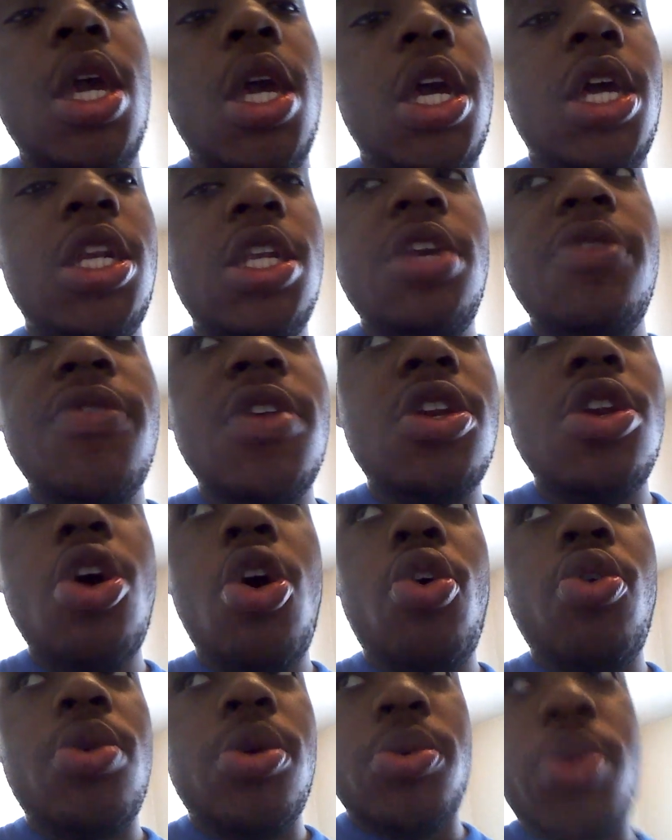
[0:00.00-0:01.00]
And even
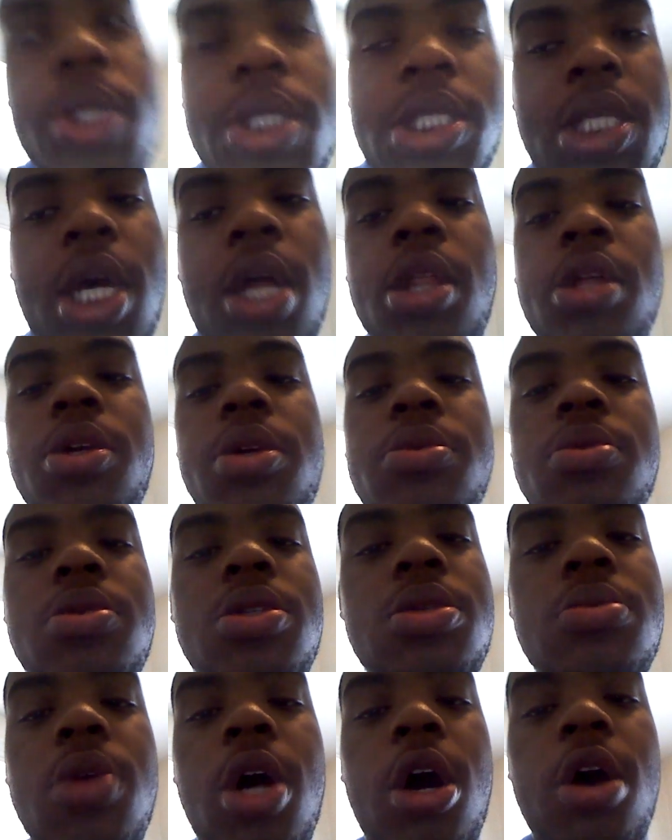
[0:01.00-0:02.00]
Noah was telling
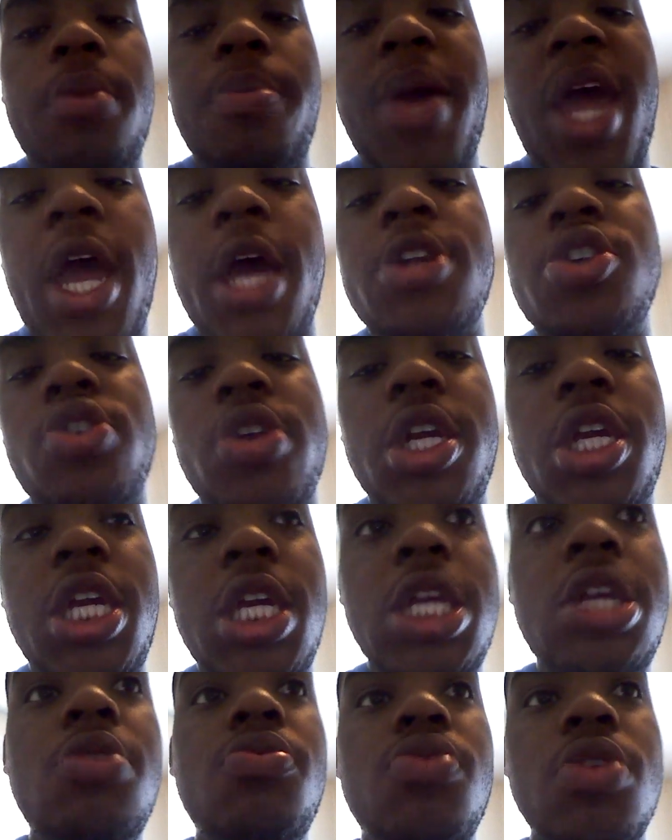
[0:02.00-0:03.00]
Patrick,
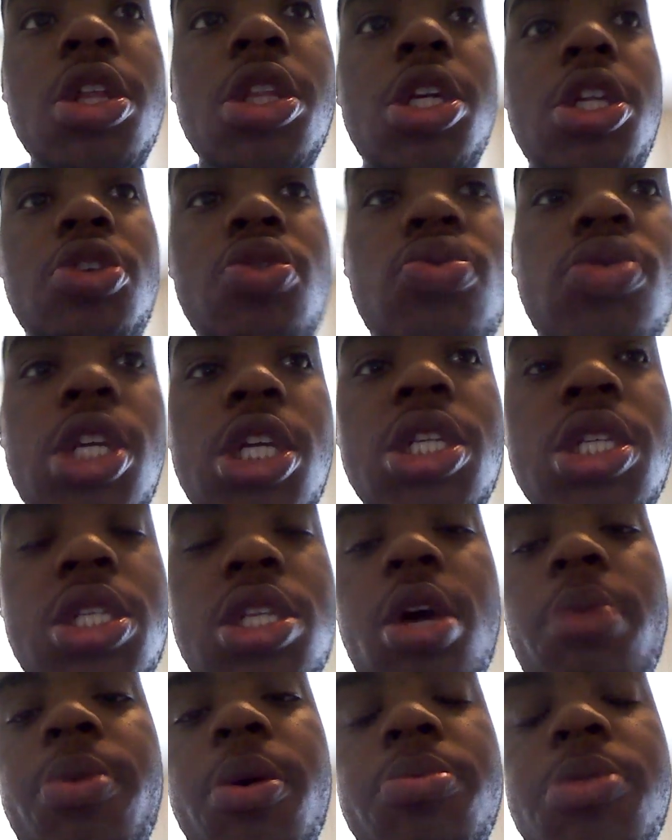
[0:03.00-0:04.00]
he really do need to
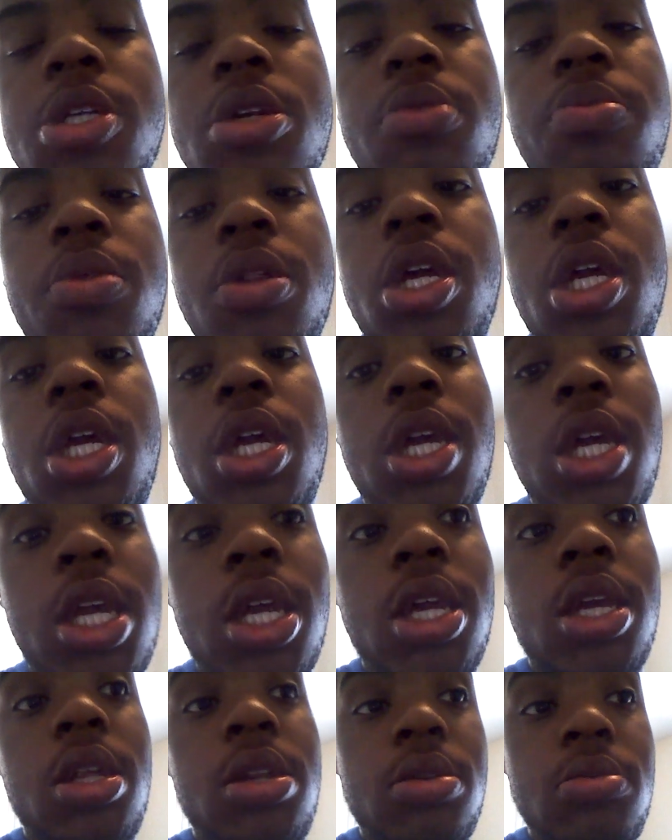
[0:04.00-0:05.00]
step up to the plate
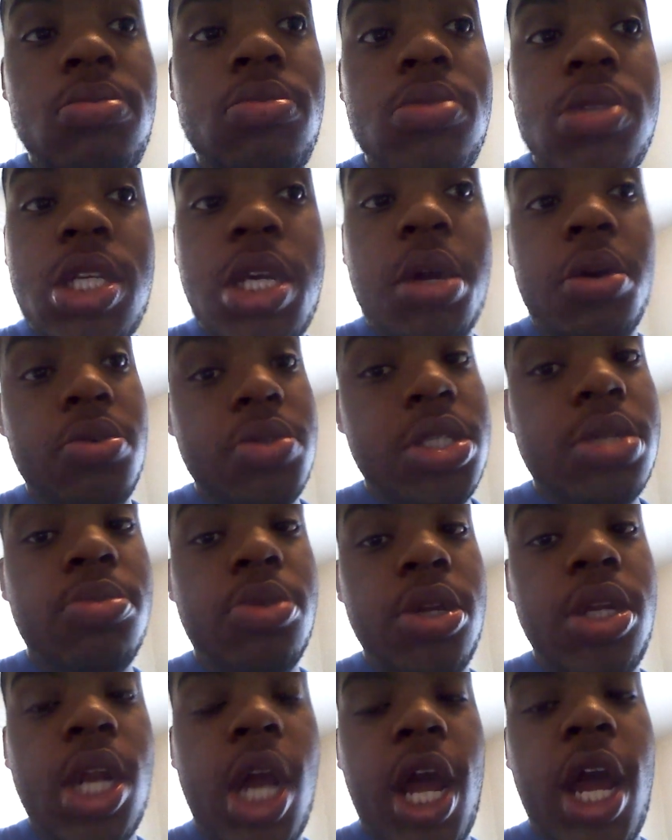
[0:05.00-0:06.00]
and tell
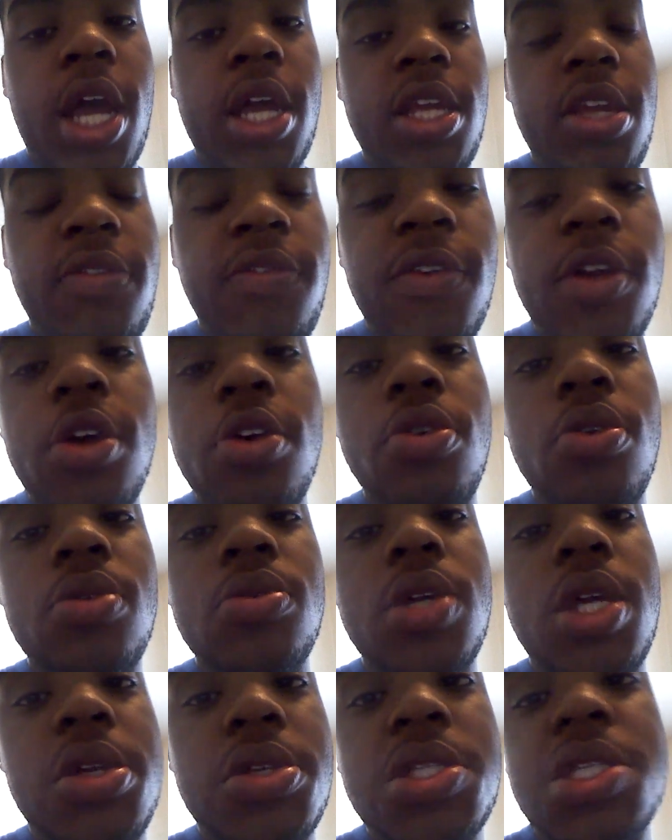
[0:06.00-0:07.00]
Sabrina how he
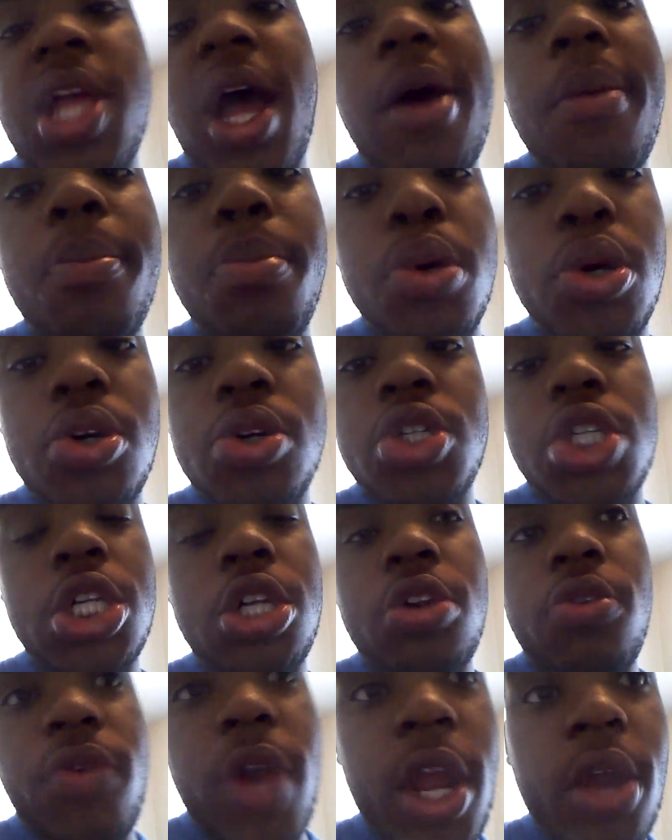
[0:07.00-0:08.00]
feel and stop
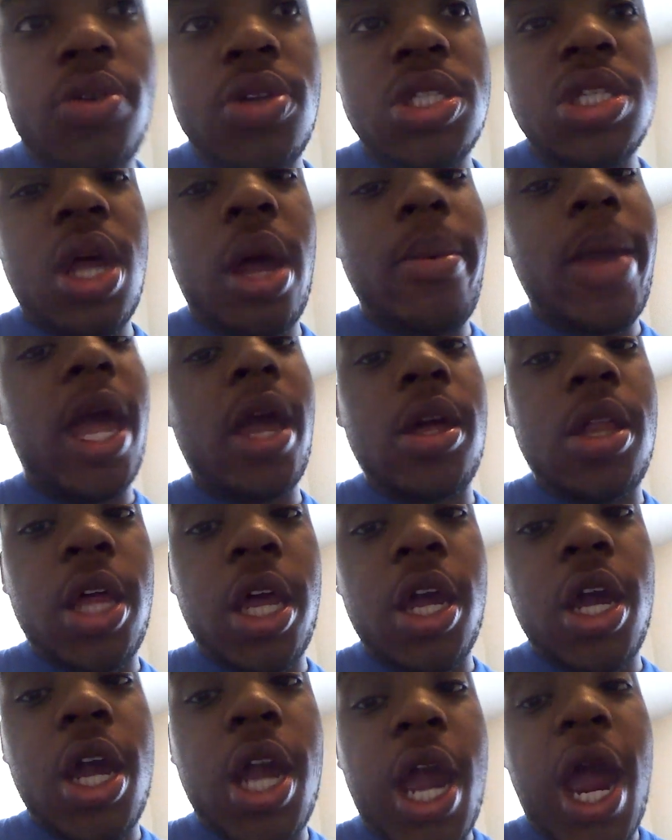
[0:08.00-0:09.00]
bullshitting around and stop acting
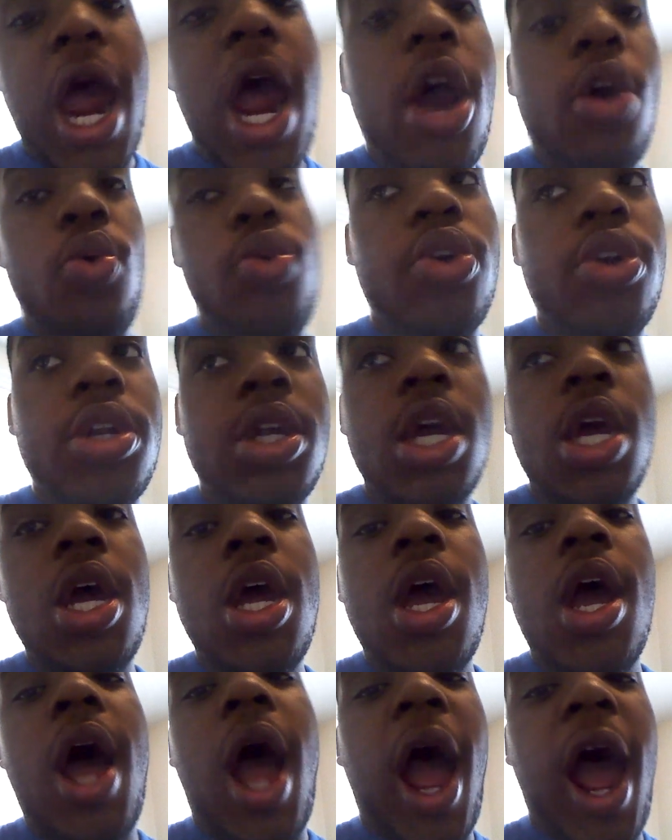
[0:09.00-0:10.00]
like a coward.
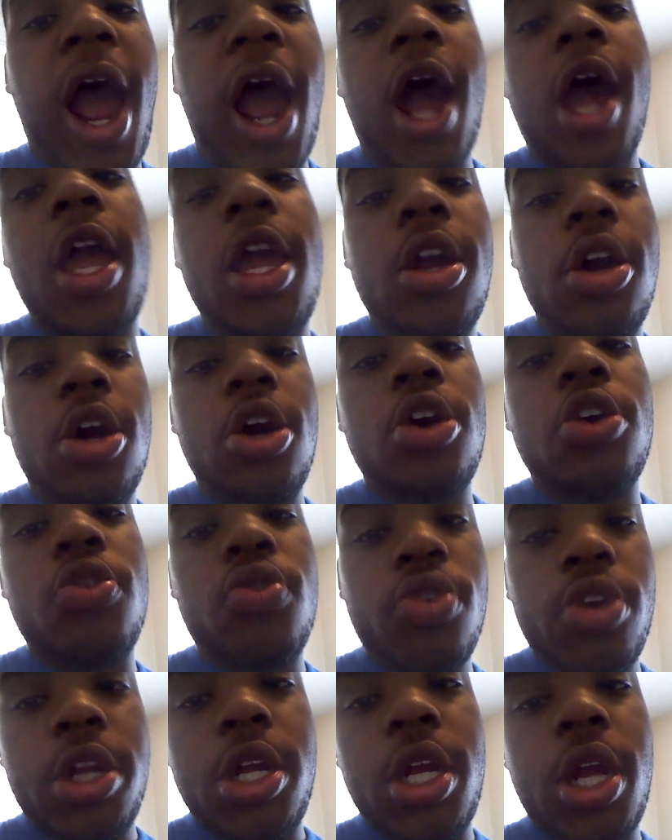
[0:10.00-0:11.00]
I
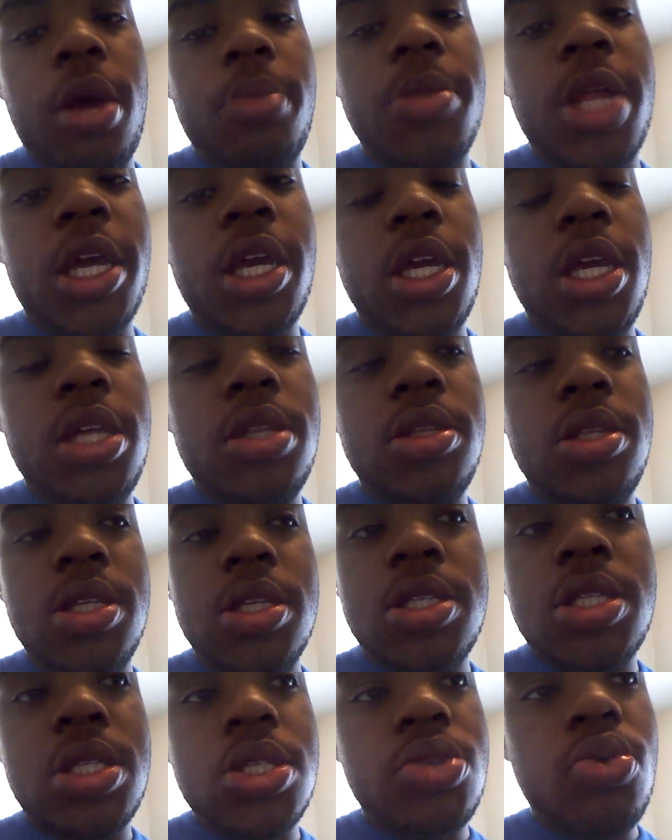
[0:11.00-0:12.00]
agree. I'm like,
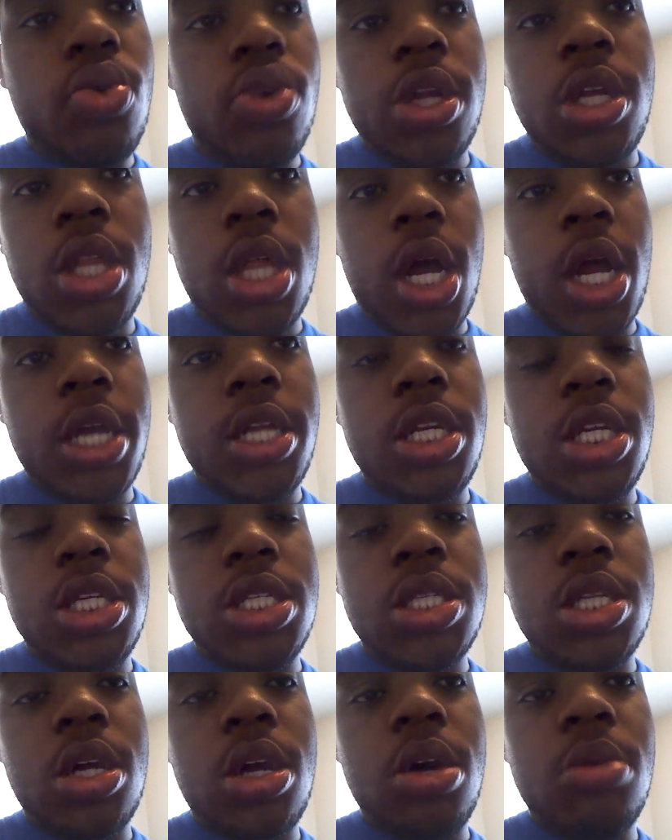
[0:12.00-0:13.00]
this storyline
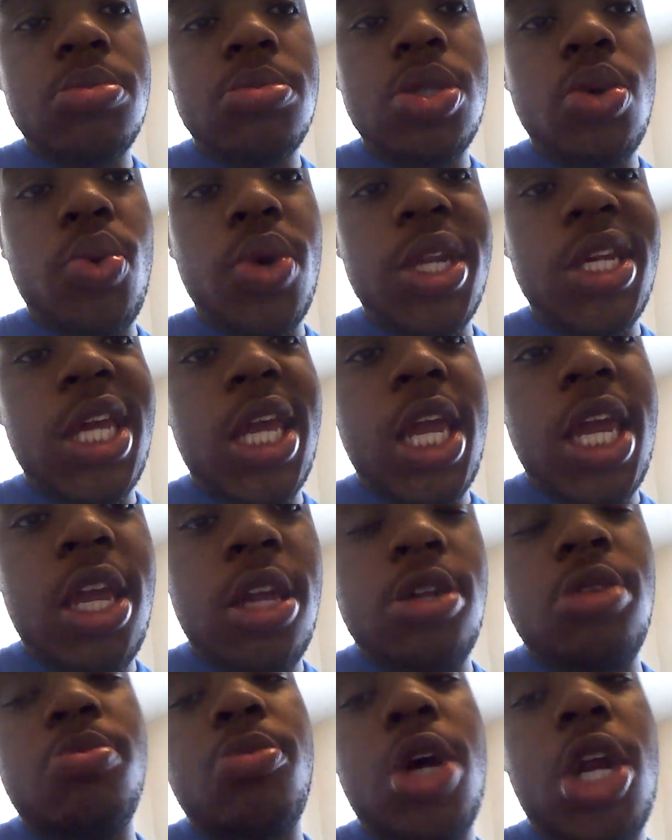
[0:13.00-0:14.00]
needs to come to an
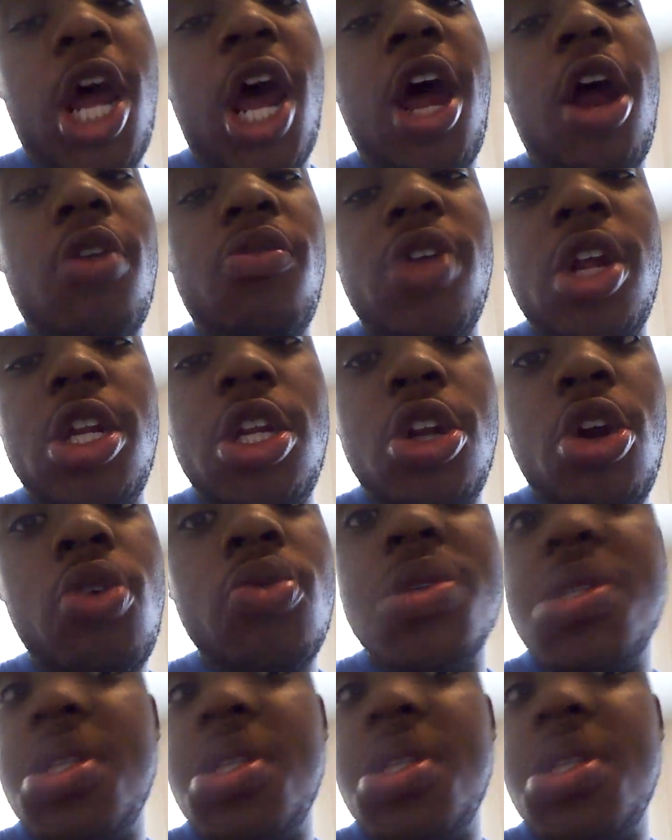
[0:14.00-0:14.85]
end, but I already know